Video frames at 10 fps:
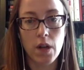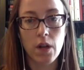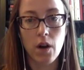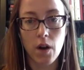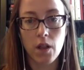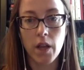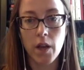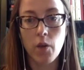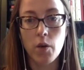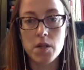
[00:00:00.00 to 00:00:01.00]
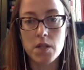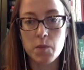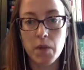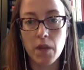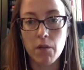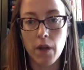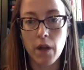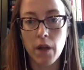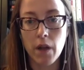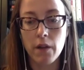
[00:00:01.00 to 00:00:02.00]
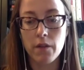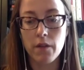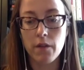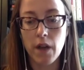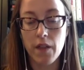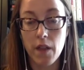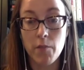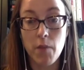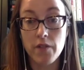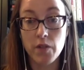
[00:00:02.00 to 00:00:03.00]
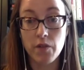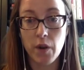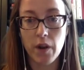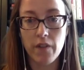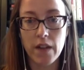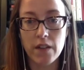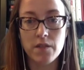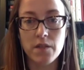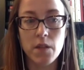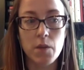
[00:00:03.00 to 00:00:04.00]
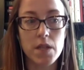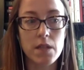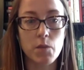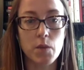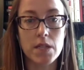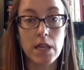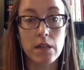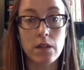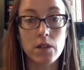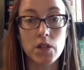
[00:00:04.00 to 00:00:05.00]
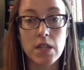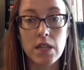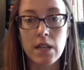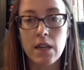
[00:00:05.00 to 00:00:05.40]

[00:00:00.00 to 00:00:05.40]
online course is being run, in my view, very effectively with technology.